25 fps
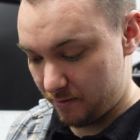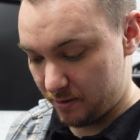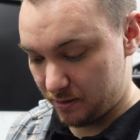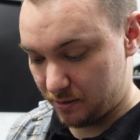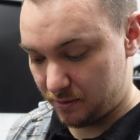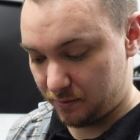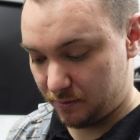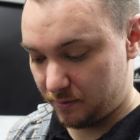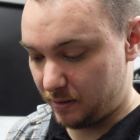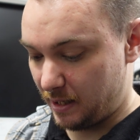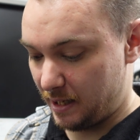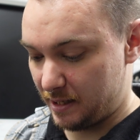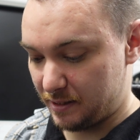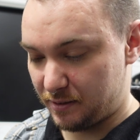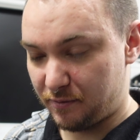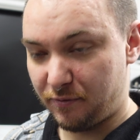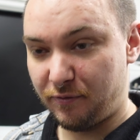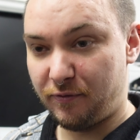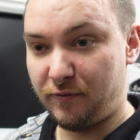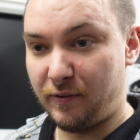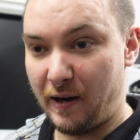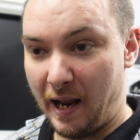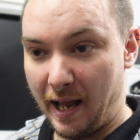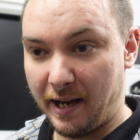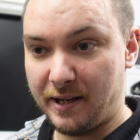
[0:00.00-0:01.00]
as
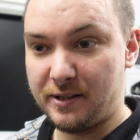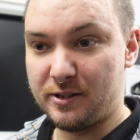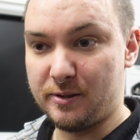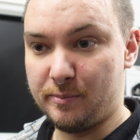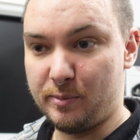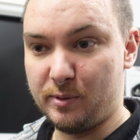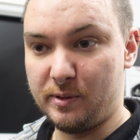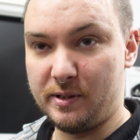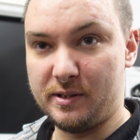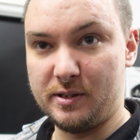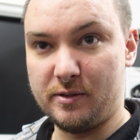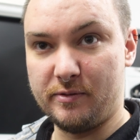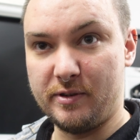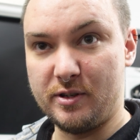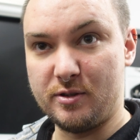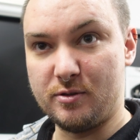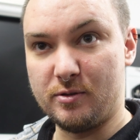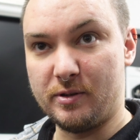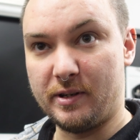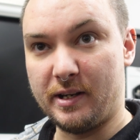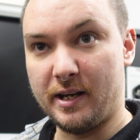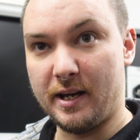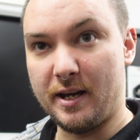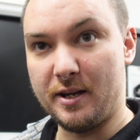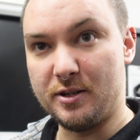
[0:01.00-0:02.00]
flexible as the original
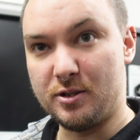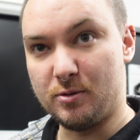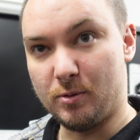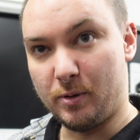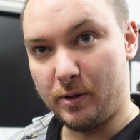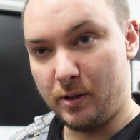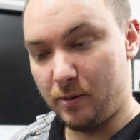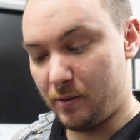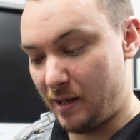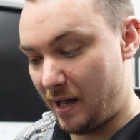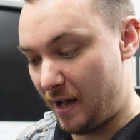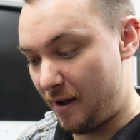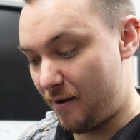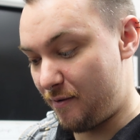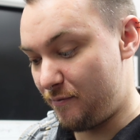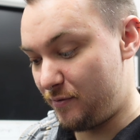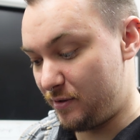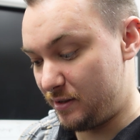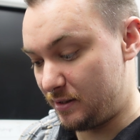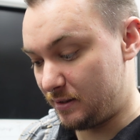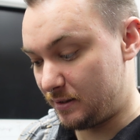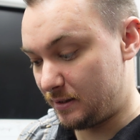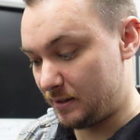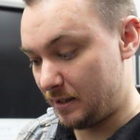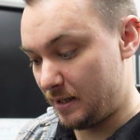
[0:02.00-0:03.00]
cage. So what you'll have
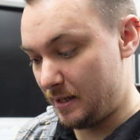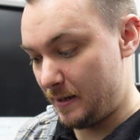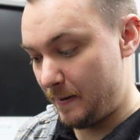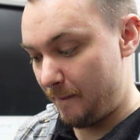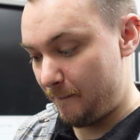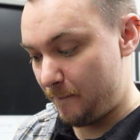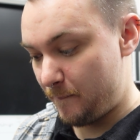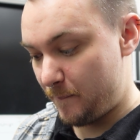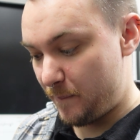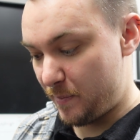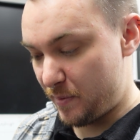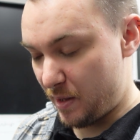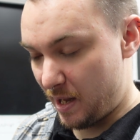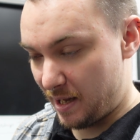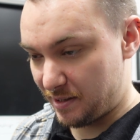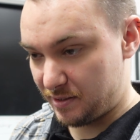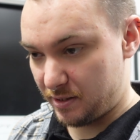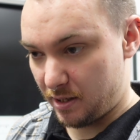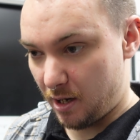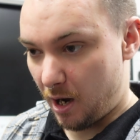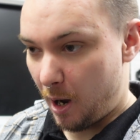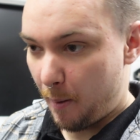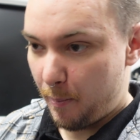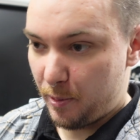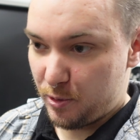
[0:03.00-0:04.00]
is, as the
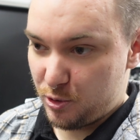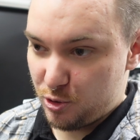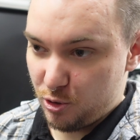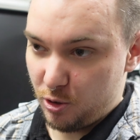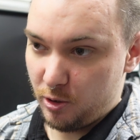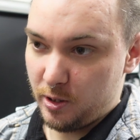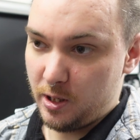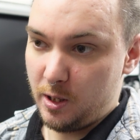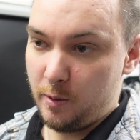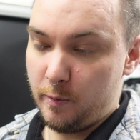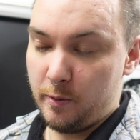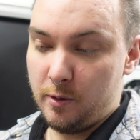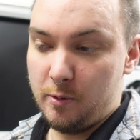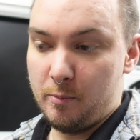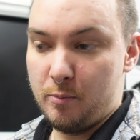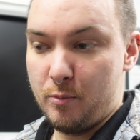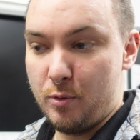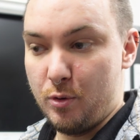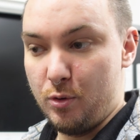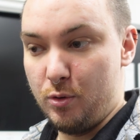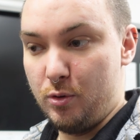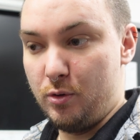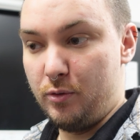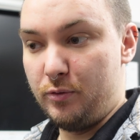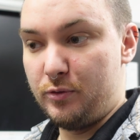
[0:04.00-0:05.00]
upper jockey wheel
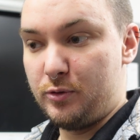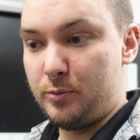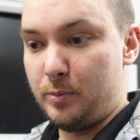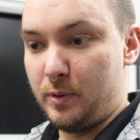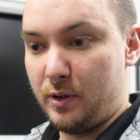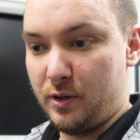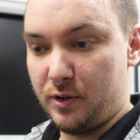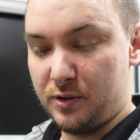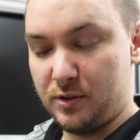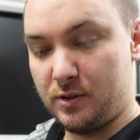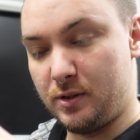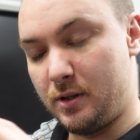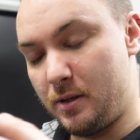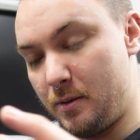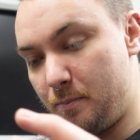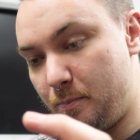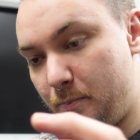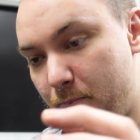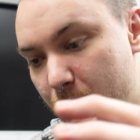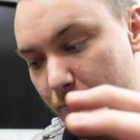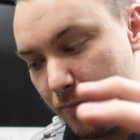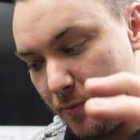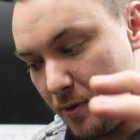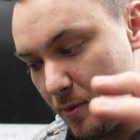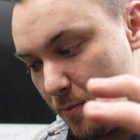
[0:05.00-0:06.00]
moves, because the
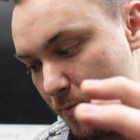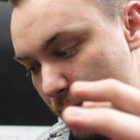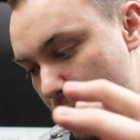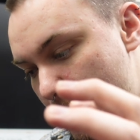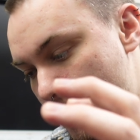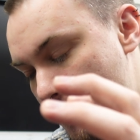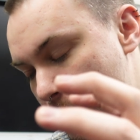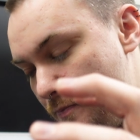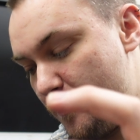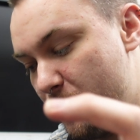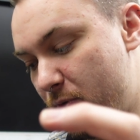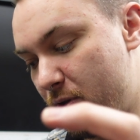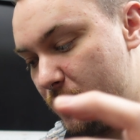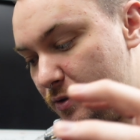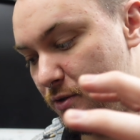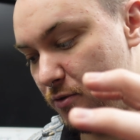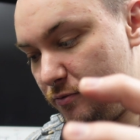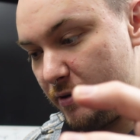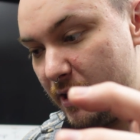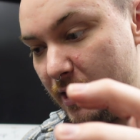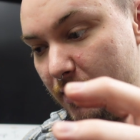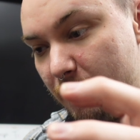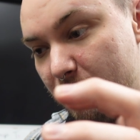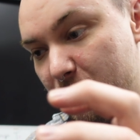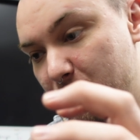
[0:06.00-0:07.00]

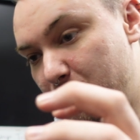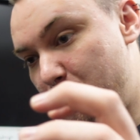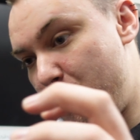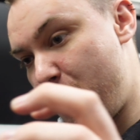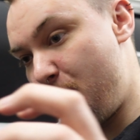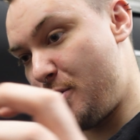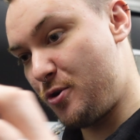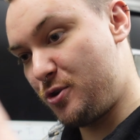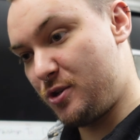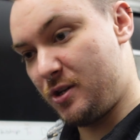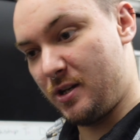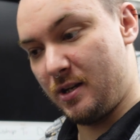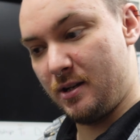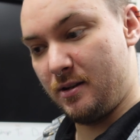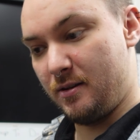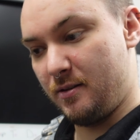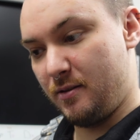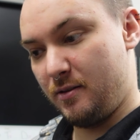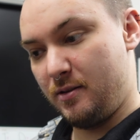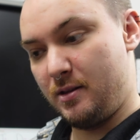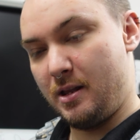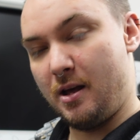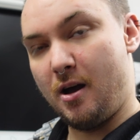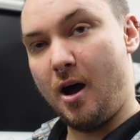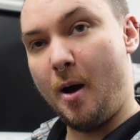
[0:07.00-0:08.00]
derailleur is pushing
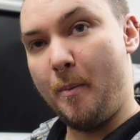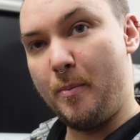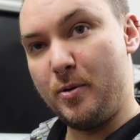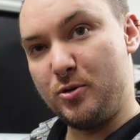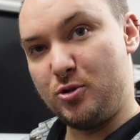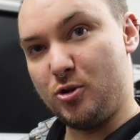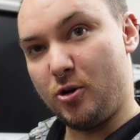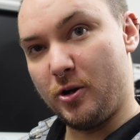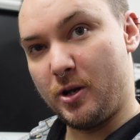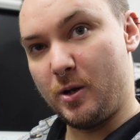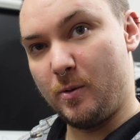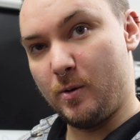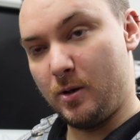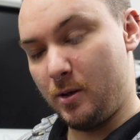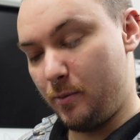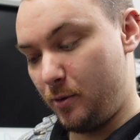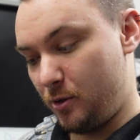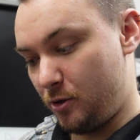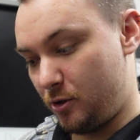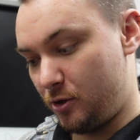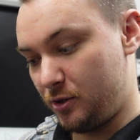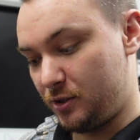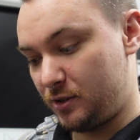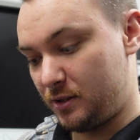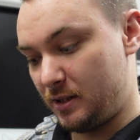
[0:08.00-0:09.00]
the upper jockey wheel
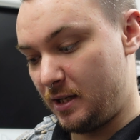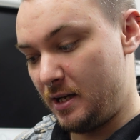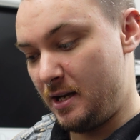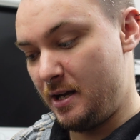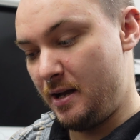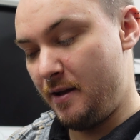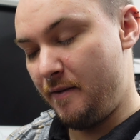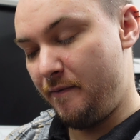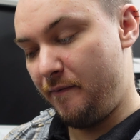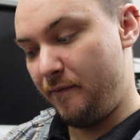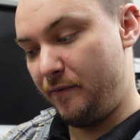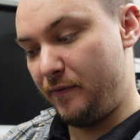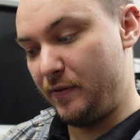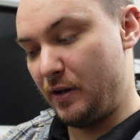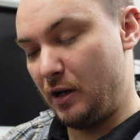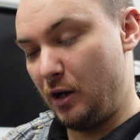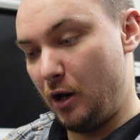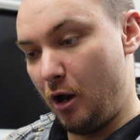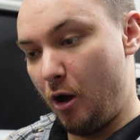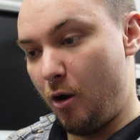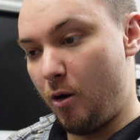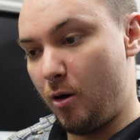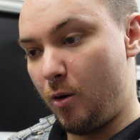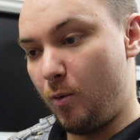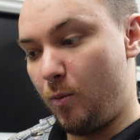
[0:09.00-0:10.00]
across, the
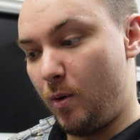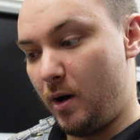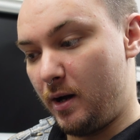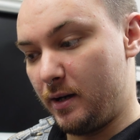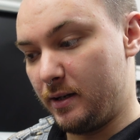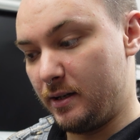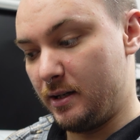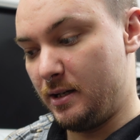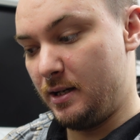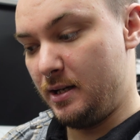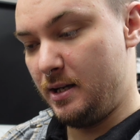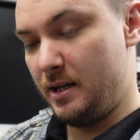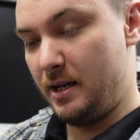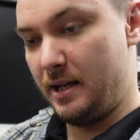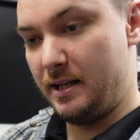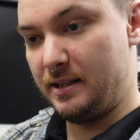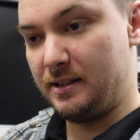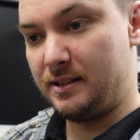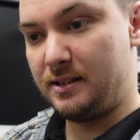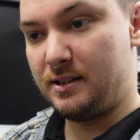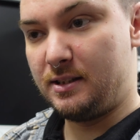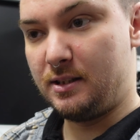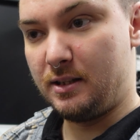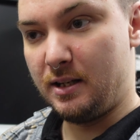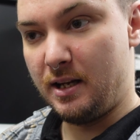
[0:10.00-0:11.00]
lower one
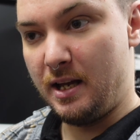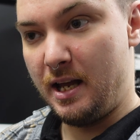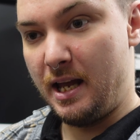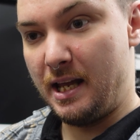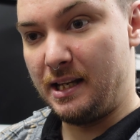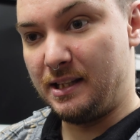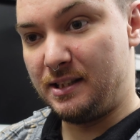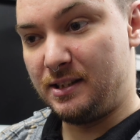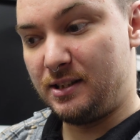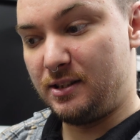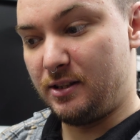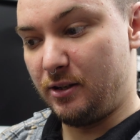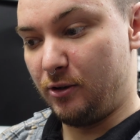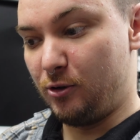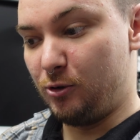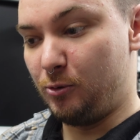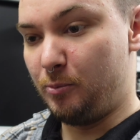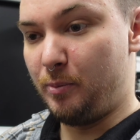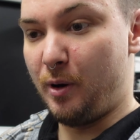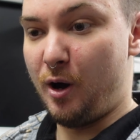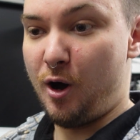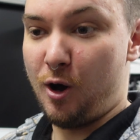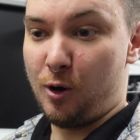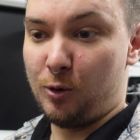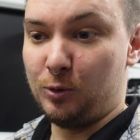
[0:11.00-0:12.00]
is still
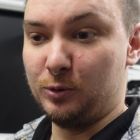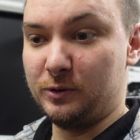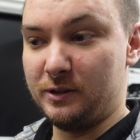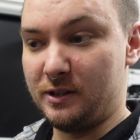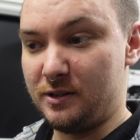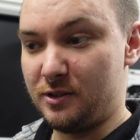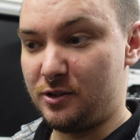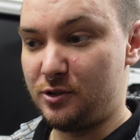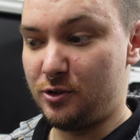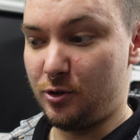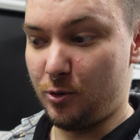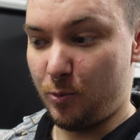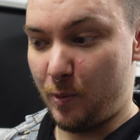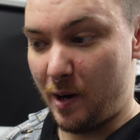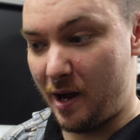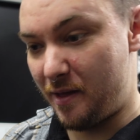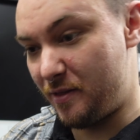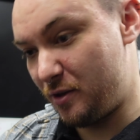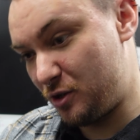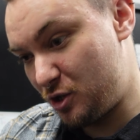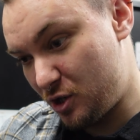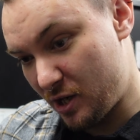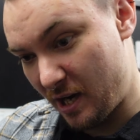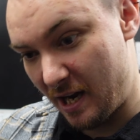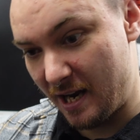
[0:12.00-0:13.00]
beholden to where the
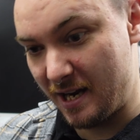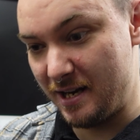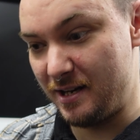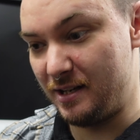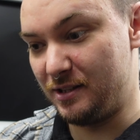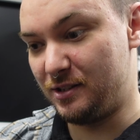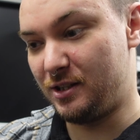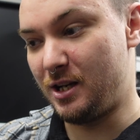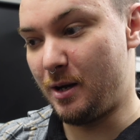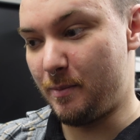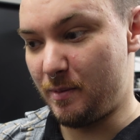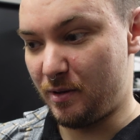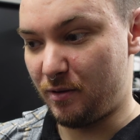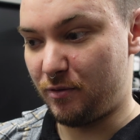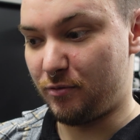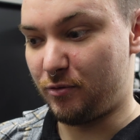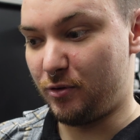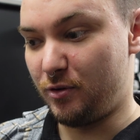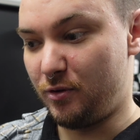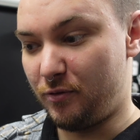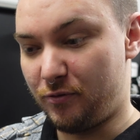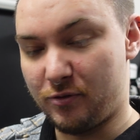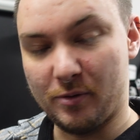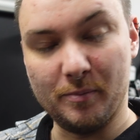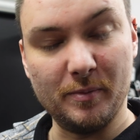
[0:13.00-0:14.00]
chain is coming
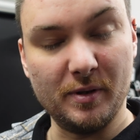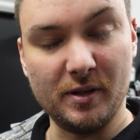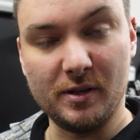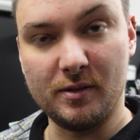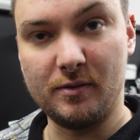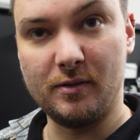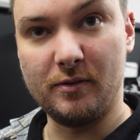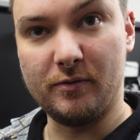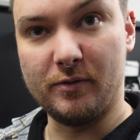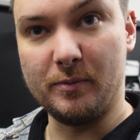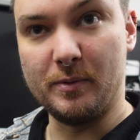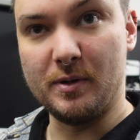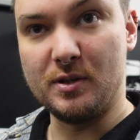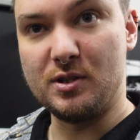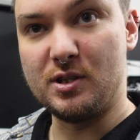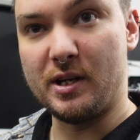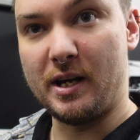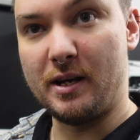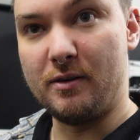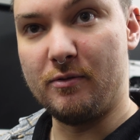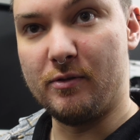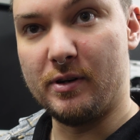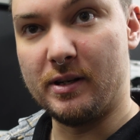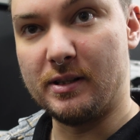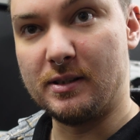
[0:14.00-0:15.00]
through from the
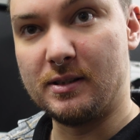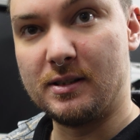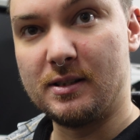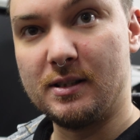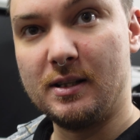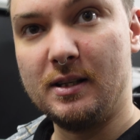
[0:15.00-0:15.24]
chain rings.